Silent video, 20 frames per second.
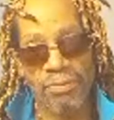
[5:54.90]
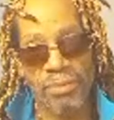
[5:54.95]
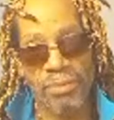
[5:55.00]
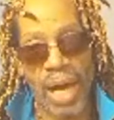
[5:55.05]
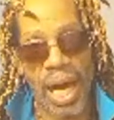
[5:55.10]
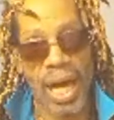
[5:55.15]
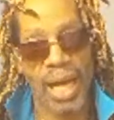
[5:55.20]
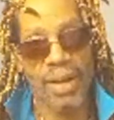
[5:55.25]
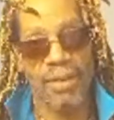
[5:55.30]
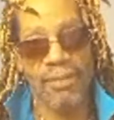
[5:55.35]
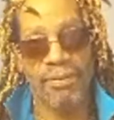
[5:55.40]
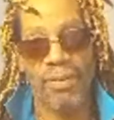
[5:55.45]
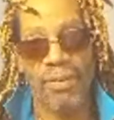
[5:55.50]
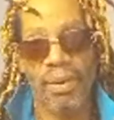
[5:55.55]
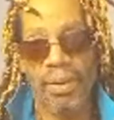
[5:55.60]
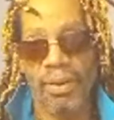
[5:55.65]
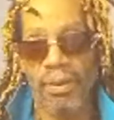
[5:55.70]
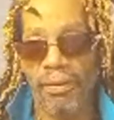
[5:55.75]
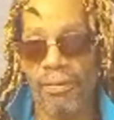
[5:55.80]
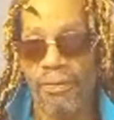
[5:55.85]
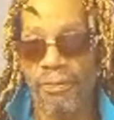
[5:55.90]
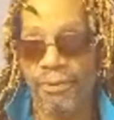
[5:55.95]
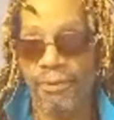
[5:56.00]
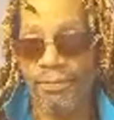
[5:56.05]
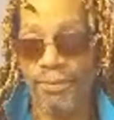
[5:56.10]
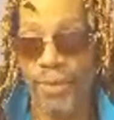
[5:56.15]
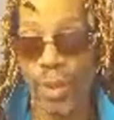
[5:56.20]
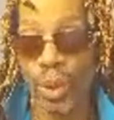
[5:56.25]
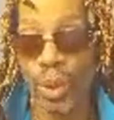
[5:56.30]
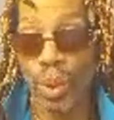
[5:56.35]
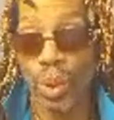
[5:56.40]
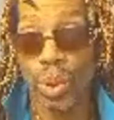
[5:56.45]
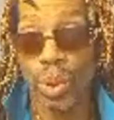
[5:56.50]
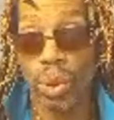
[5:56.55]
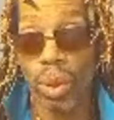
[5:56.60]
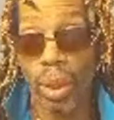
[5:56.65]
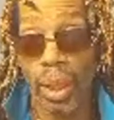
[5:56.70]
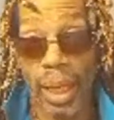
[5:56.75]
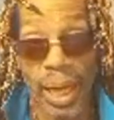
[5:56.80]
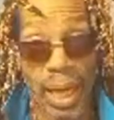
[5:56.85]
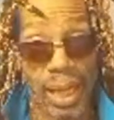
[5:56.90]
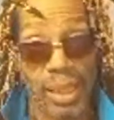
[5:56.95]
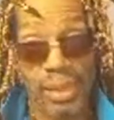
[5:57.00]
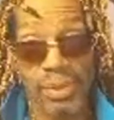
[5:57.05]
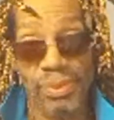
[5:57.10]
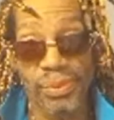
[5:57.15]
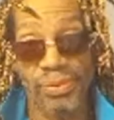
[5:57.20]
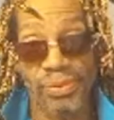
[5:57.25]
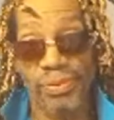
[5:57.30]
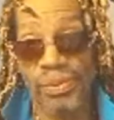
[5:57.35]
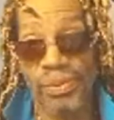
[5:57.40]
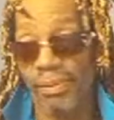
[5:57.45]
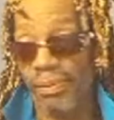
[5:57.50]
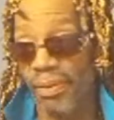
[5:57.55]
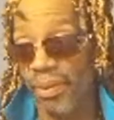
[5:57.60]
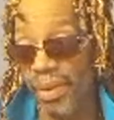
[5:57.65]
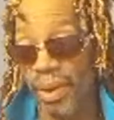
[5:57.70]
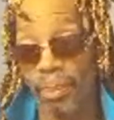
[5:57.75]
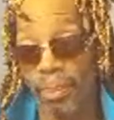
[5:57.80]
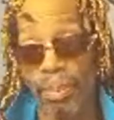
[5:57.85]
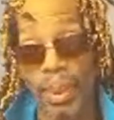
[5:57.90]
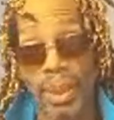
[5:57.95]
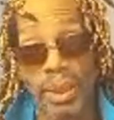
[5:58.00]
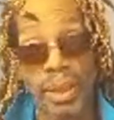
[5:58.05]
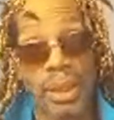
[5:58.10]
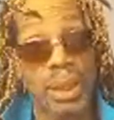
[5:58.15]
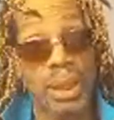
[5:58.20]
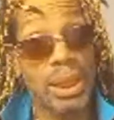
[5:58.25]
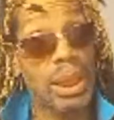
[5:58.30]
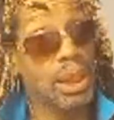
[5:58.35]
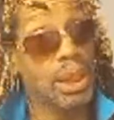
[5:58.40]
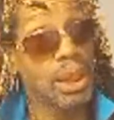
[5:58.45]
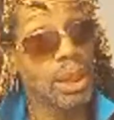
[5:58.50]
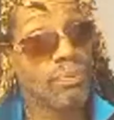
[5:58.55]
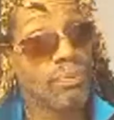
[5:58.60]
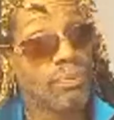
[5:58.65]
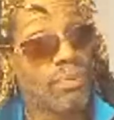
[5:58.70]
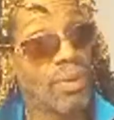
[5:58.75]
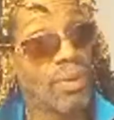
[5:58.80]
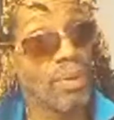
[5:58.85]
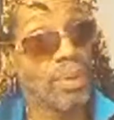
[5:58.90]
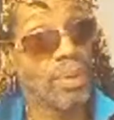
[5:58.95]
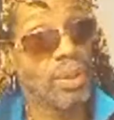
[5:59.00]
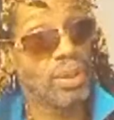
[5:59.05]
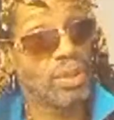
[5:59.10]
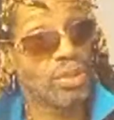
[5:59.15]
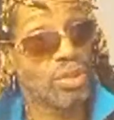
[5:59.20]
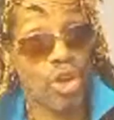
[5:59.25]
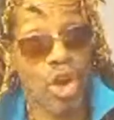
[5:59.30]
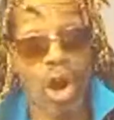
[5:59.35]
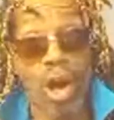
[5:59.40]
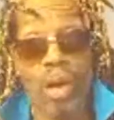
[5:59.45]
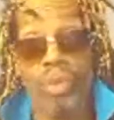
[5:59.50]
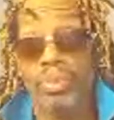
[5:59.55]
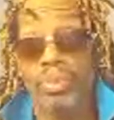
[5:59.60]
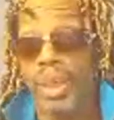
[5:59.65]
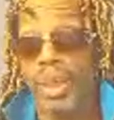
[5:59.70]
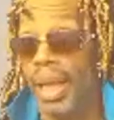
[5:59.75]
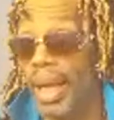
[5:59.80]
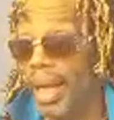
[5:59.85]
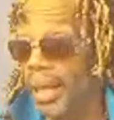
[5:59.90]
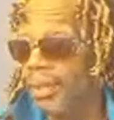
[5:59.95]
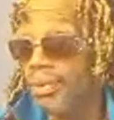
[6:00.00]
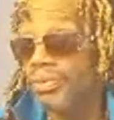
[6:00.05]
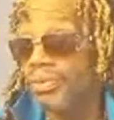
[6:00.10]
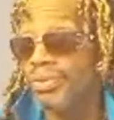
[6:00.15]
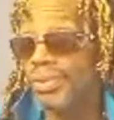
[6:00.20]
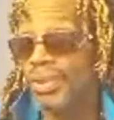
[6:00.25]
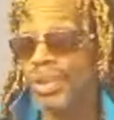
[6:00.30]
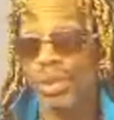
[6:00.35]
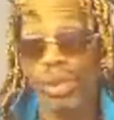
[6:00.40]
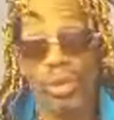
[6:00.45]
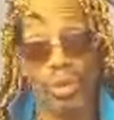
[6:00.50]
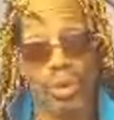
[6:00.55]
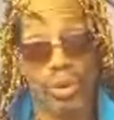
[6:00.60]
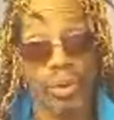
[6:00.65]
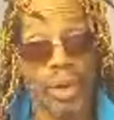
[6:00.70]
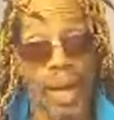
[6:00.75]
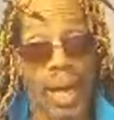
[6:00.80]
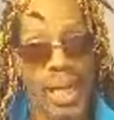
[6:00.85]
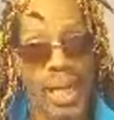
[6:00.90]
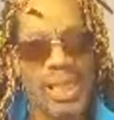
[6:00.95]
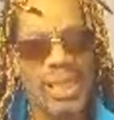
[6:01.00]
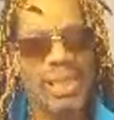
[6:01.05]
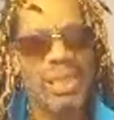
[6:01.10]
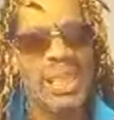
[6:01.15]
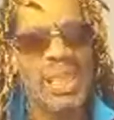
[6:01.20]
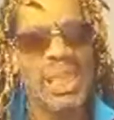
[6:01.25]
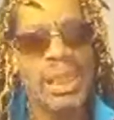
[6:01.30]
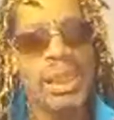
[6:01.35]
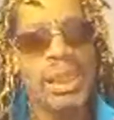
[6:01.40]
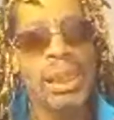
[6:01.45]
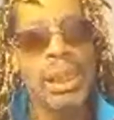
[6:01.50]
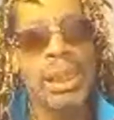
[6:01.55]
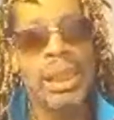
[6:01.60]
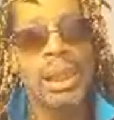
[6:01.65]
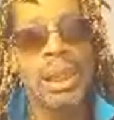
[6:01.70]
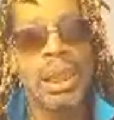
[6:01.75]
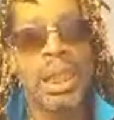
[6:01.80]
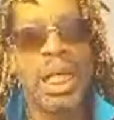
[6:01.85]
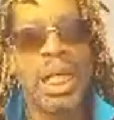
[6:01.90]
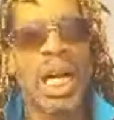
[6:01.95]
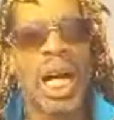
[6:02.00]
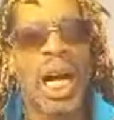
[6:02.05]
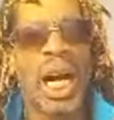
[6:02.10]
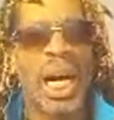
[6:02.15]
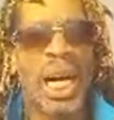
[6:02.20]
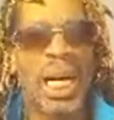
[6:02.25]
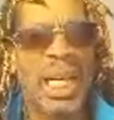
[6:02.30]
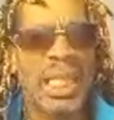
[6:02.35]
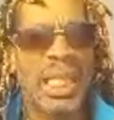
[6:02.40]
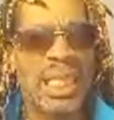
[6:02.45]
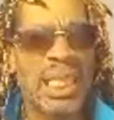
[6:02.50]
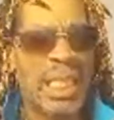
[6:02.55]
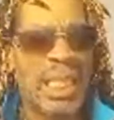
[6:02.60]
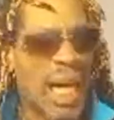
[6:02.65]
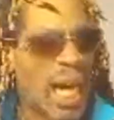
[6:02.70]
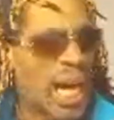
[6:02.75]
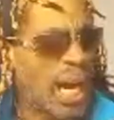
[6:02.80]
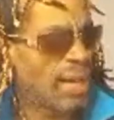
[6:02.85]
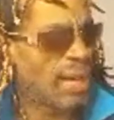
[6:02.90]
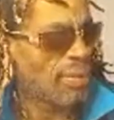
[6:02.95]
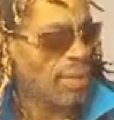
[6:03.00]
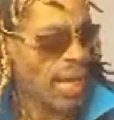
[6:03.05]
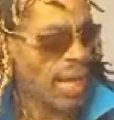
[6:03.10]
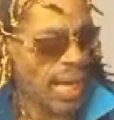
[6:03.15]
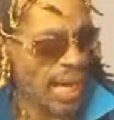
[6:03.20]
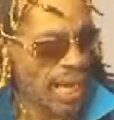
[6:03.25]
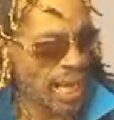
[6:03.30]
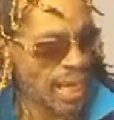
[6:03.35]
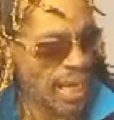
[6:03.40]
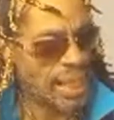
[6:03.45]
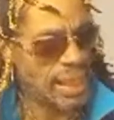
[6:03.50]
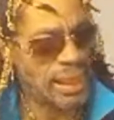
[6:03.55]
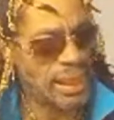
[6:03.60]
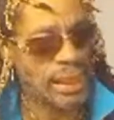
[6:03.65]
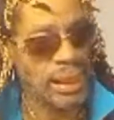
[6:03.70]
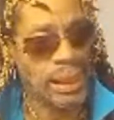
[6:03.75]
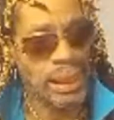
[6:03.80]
had a very full life, a very abundant, a very charming life. You all know that. But I've had